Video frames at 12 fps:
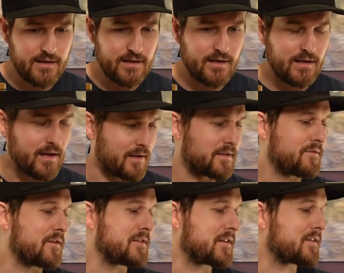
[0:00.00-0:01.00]
yes,
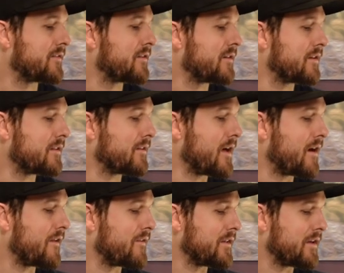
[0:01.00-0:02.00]
46 on the
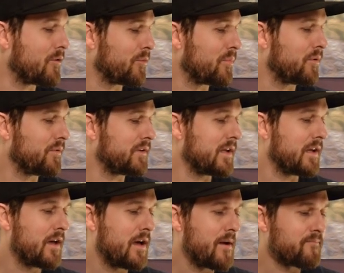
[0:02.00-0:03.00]
on the old Pulteney,